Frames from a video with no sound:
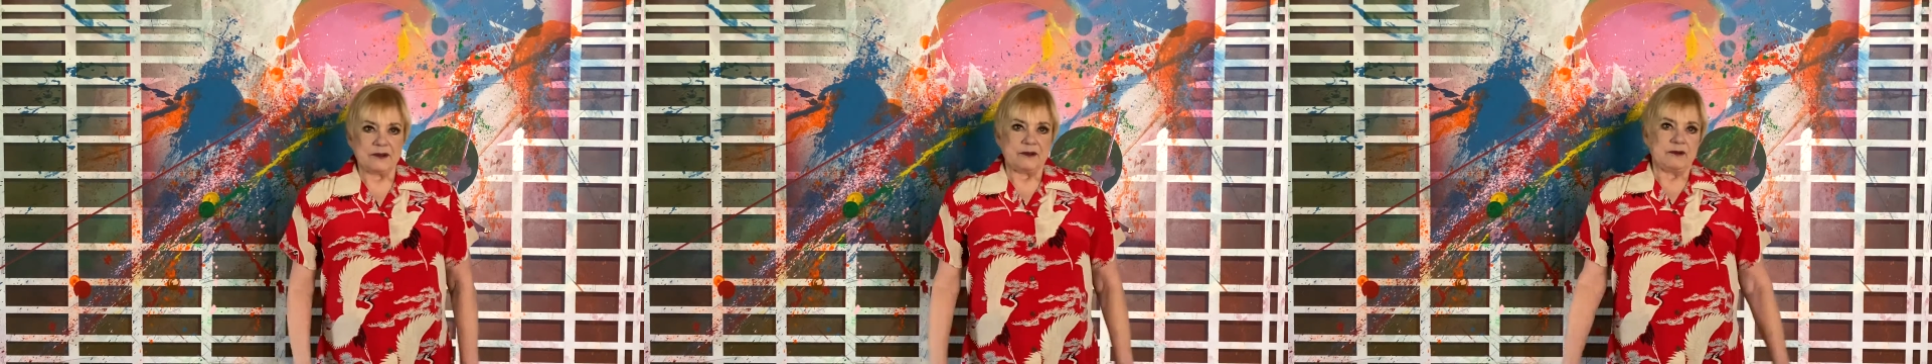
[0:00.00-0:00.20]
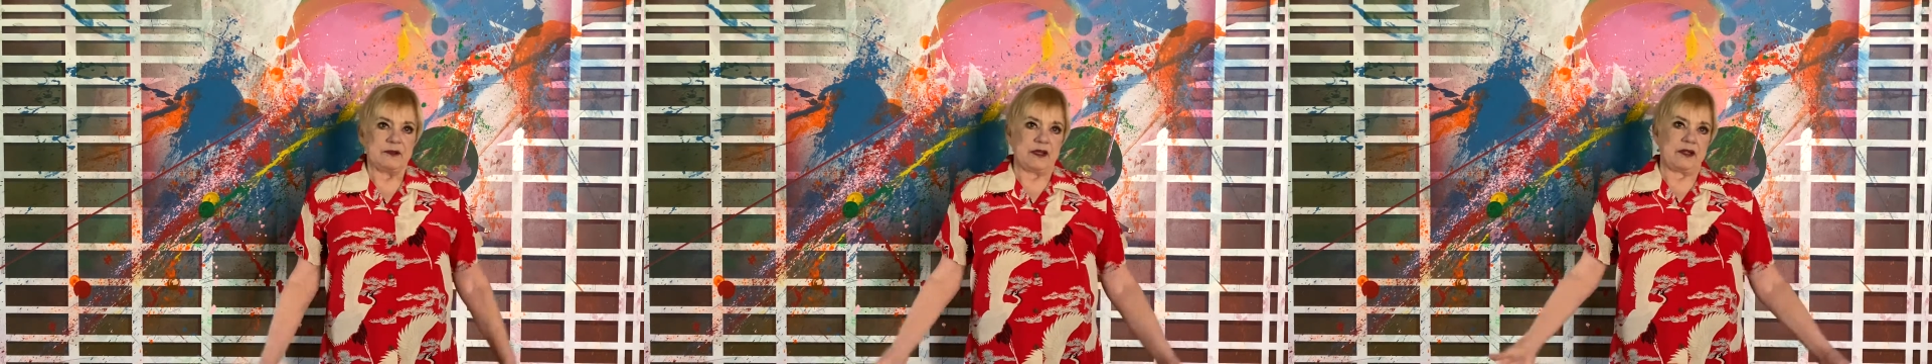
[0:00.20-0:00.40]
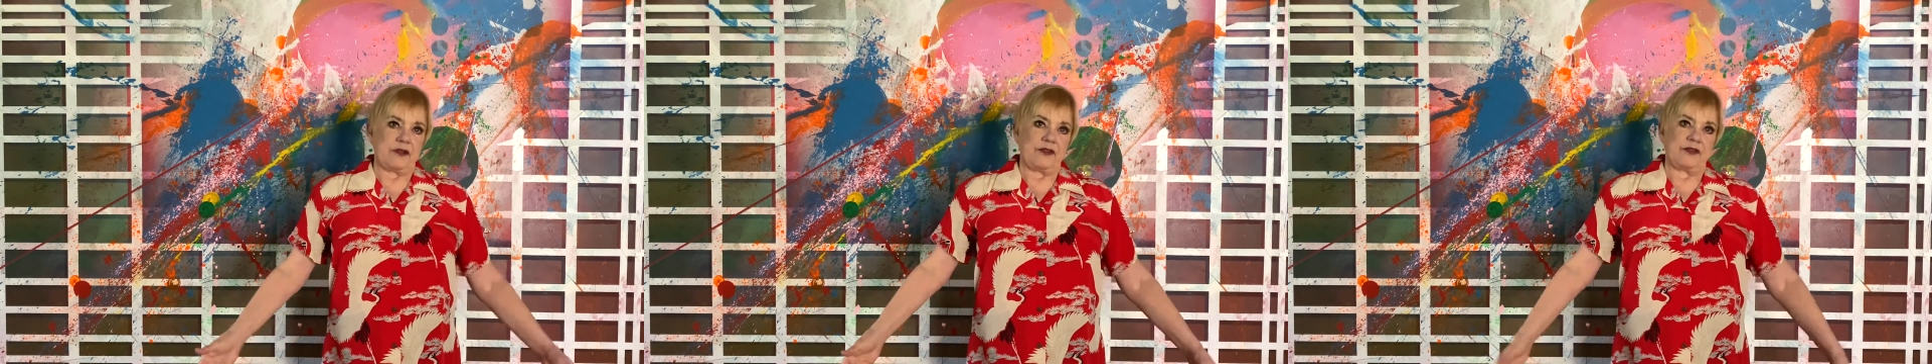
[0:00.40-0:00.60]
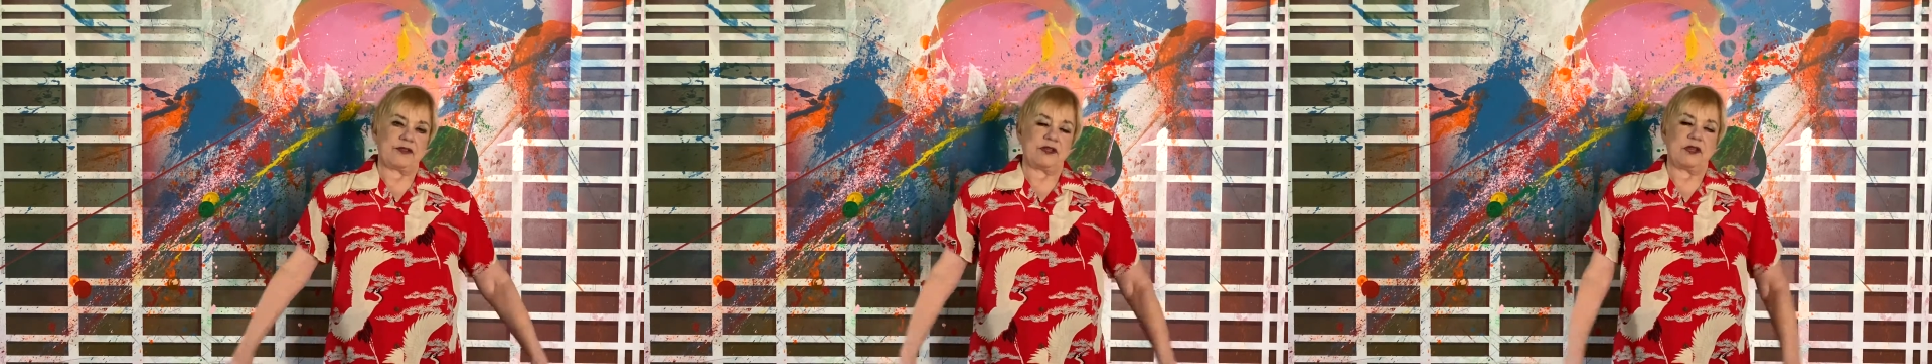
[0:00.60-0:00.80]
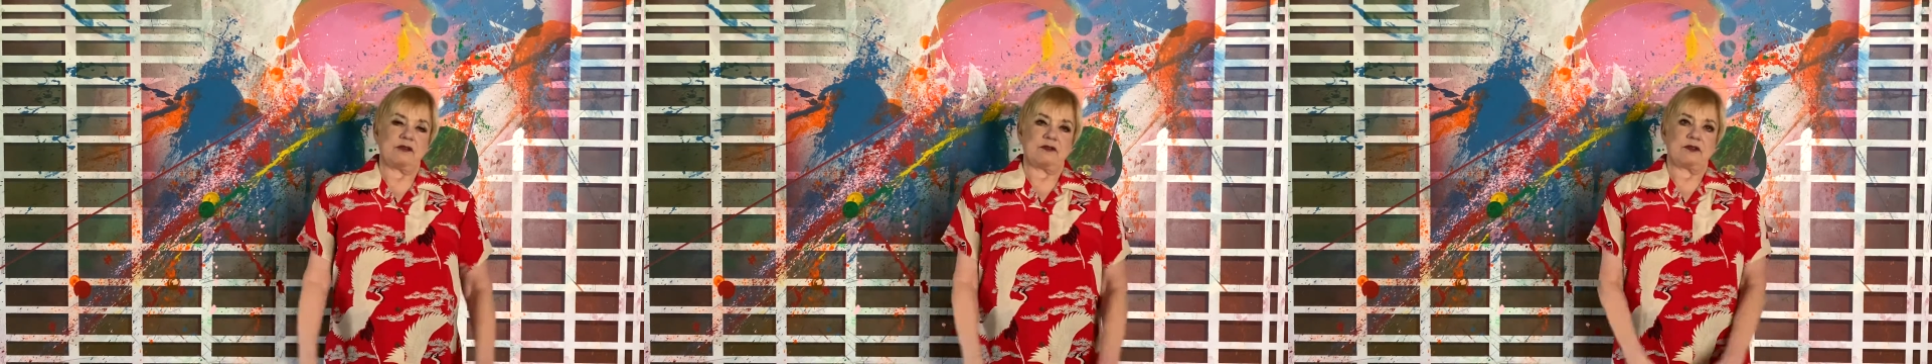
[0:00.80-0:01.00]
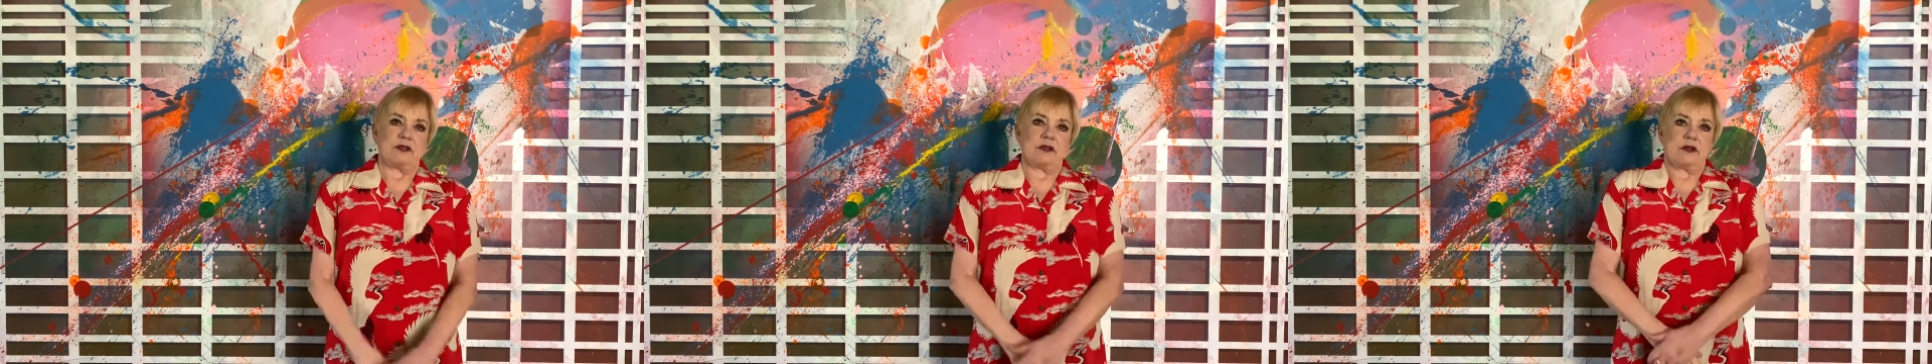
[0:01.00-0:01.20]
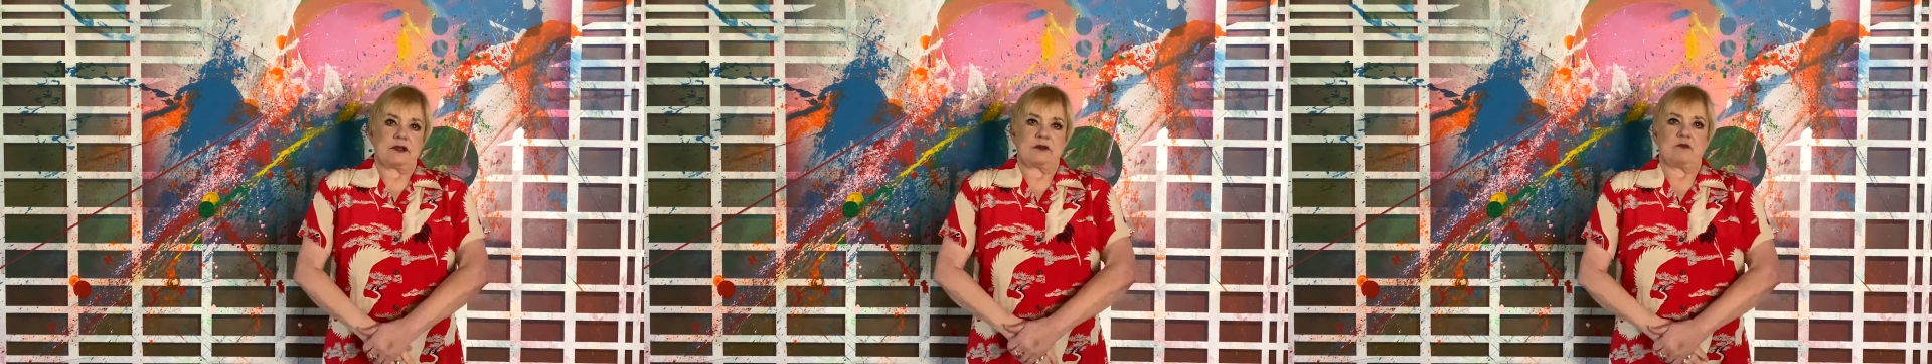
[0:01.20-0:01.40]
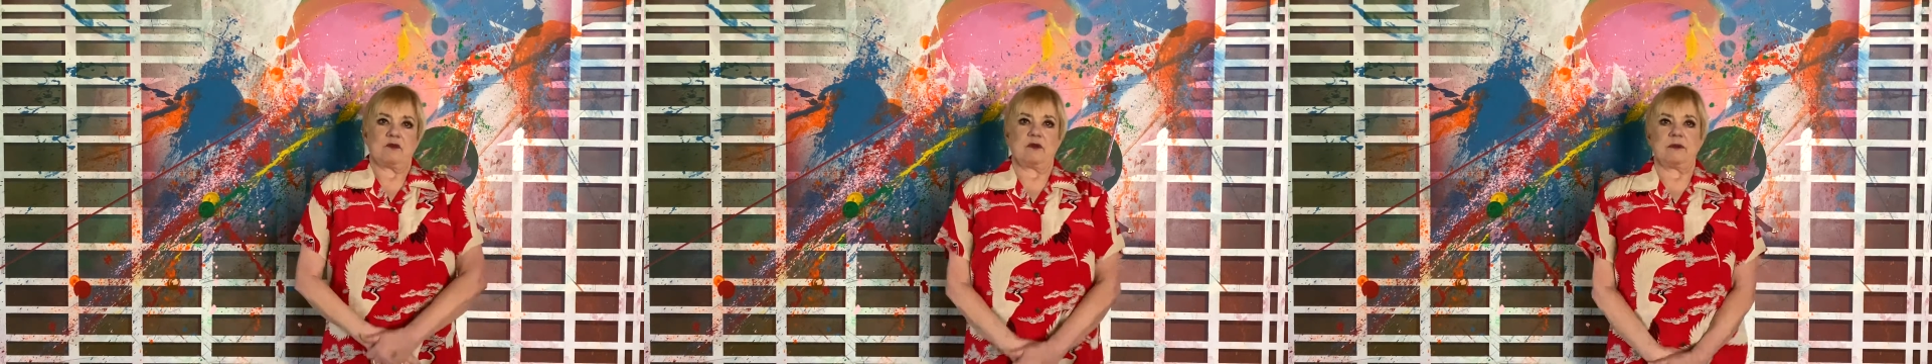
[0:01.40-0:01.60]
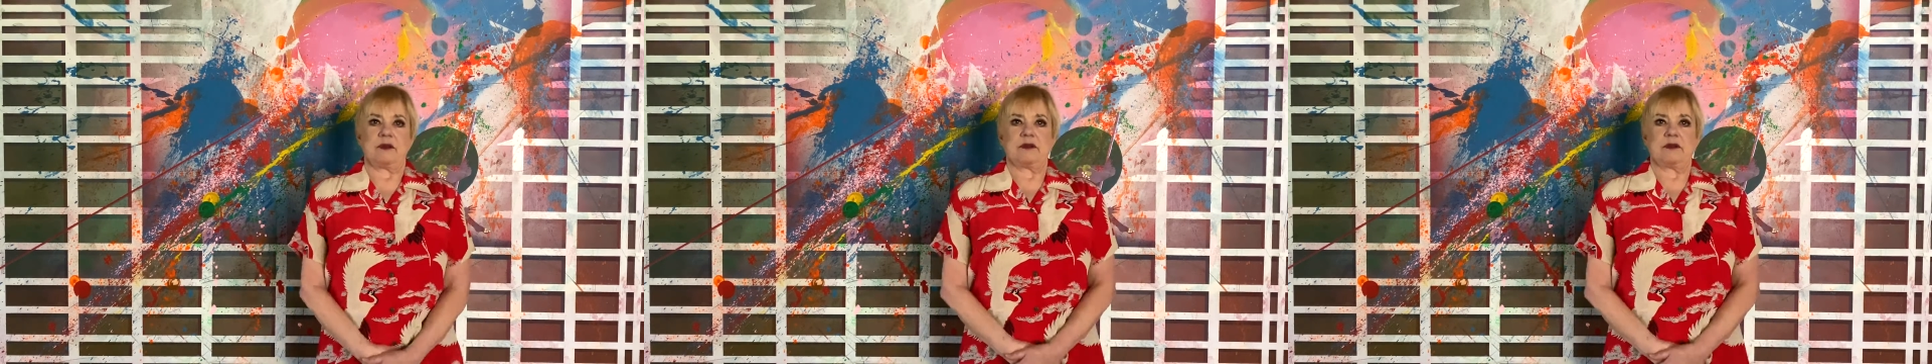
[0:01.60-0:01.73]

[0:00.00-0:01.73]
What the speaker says: Well, the senior citizen woman